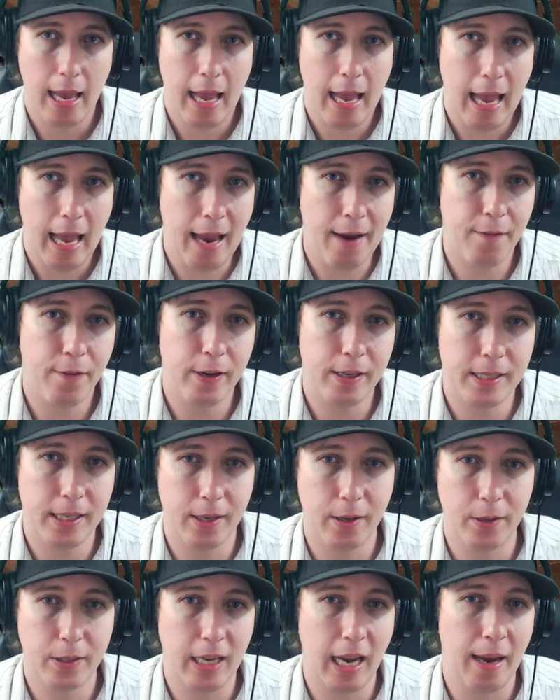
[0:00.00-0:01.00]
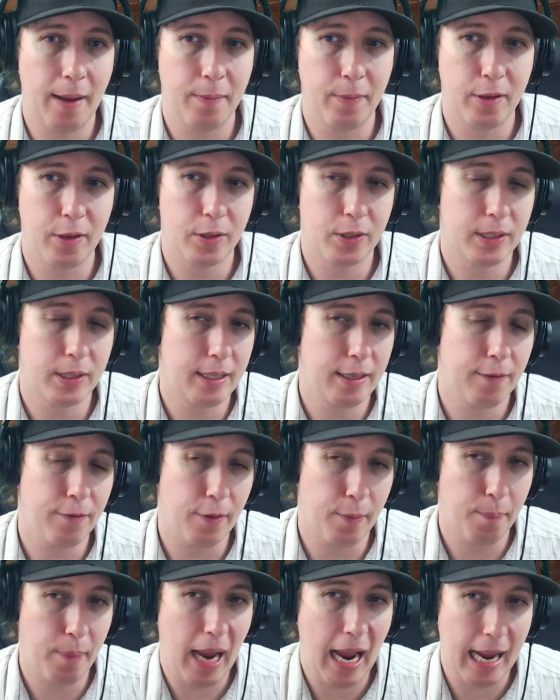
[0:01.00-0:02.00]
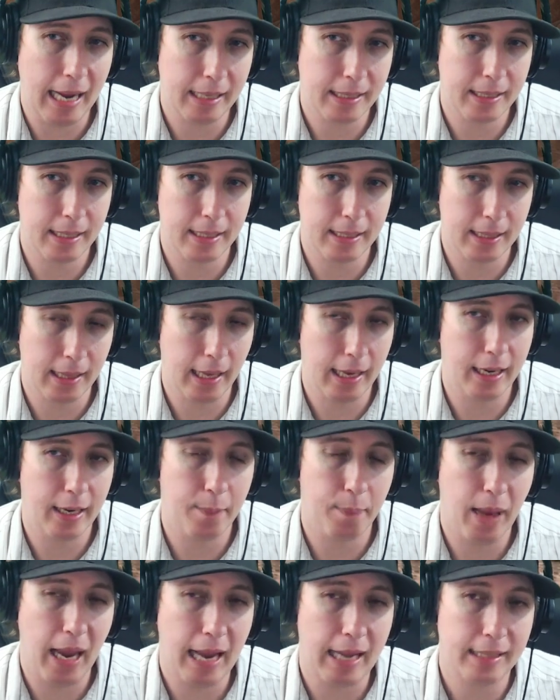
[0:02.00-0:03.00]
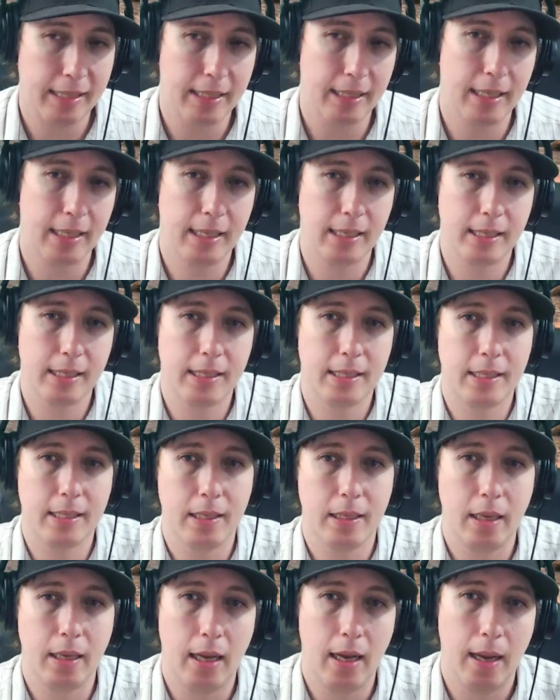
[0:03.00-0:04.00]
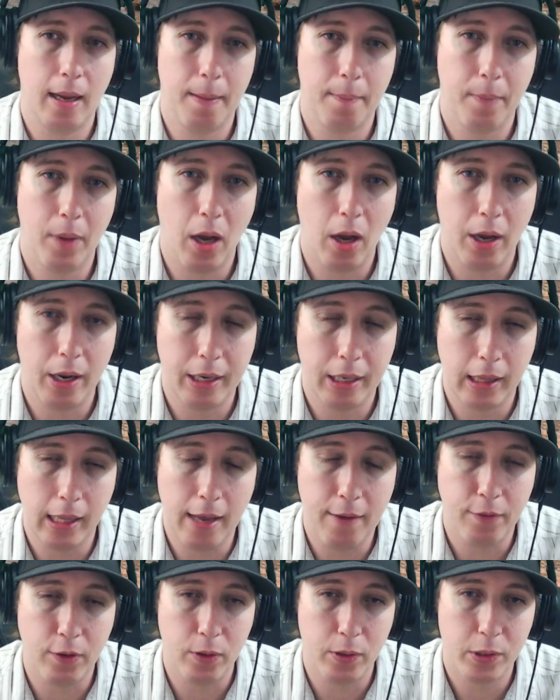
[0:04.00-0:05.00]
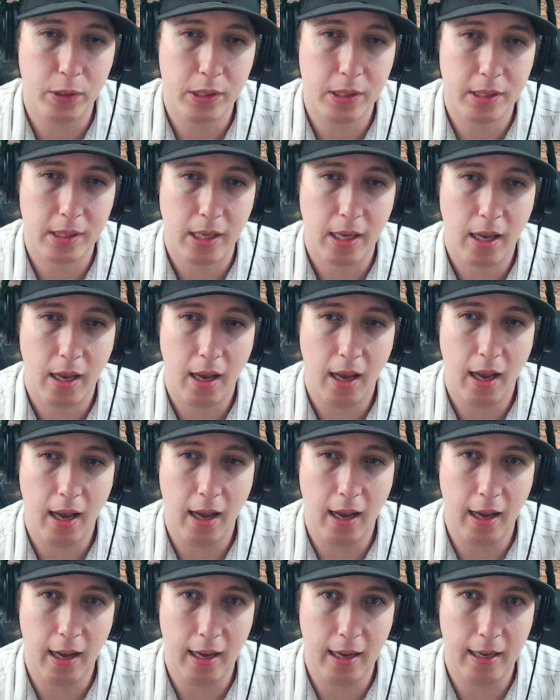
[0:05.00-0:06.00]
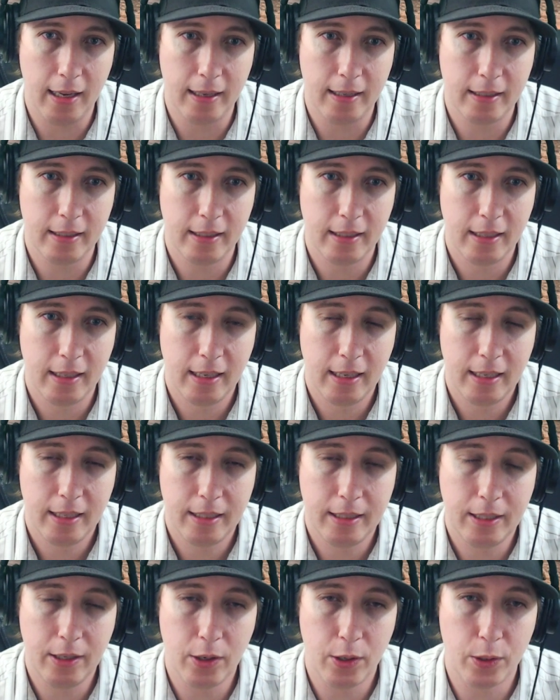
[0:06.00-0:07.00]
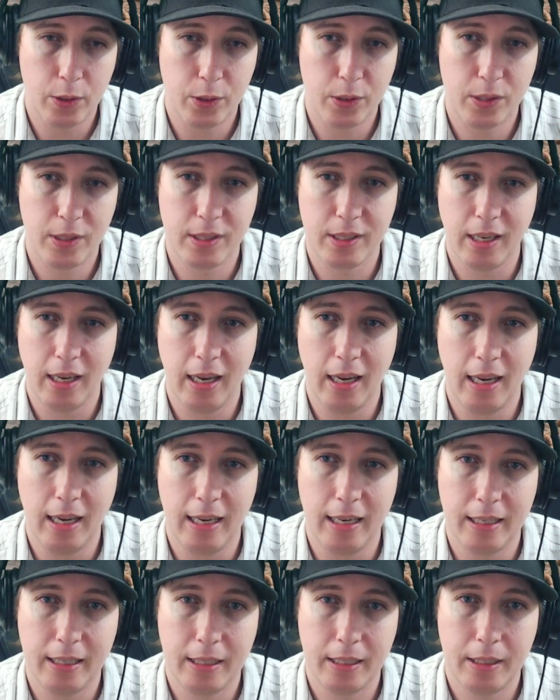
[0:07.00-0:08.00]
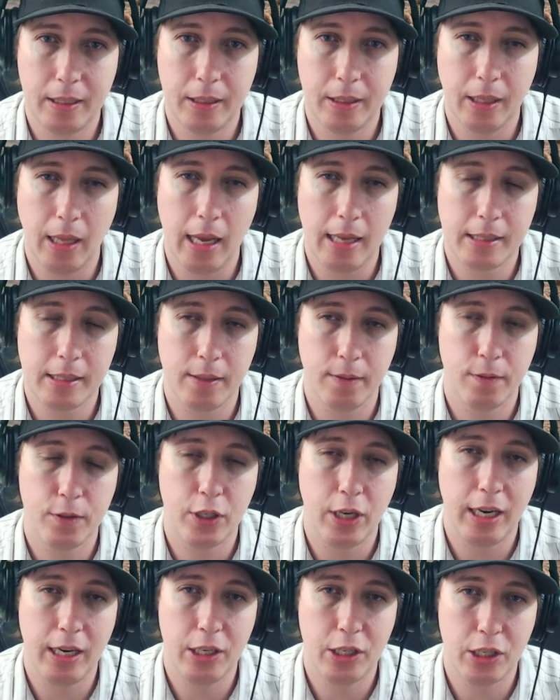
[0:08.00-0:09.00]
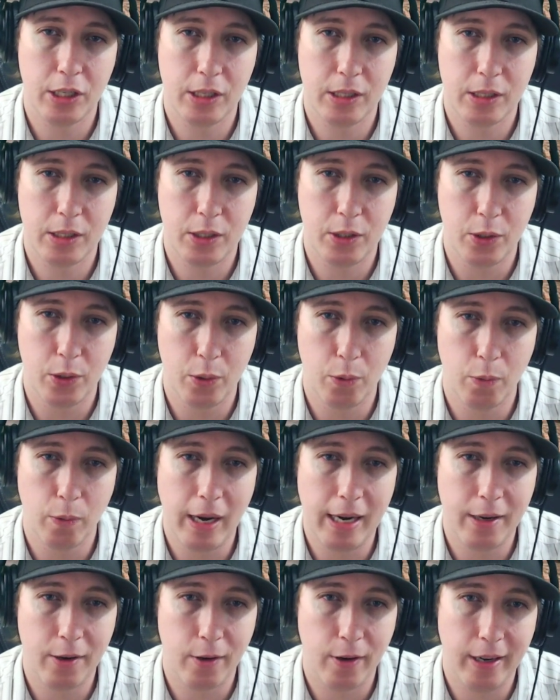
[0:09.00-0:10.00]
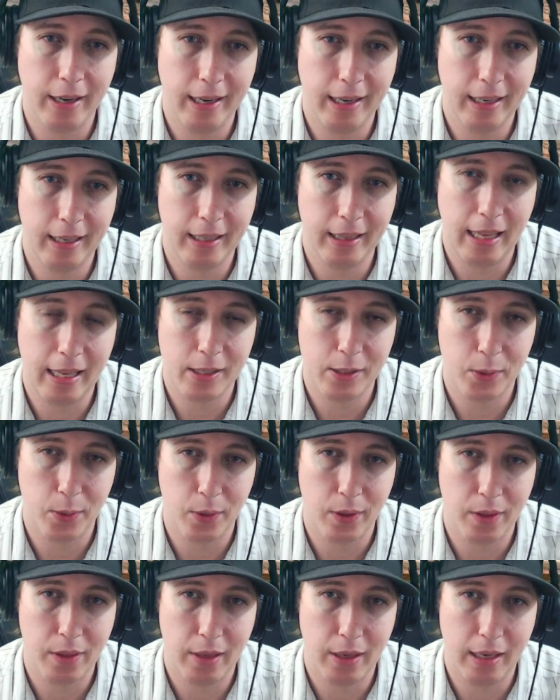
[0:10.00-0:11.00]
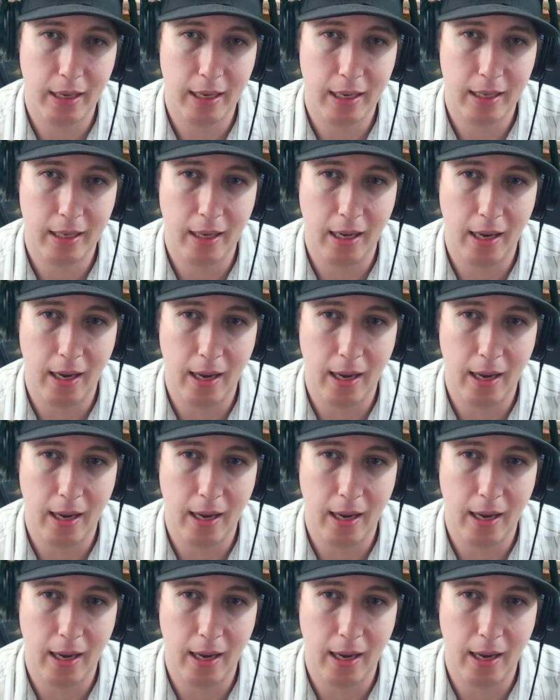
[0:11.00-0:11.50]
every single time. There's different passes, lighting passes on levels. There's lots of changes to rendering and that sort of thing.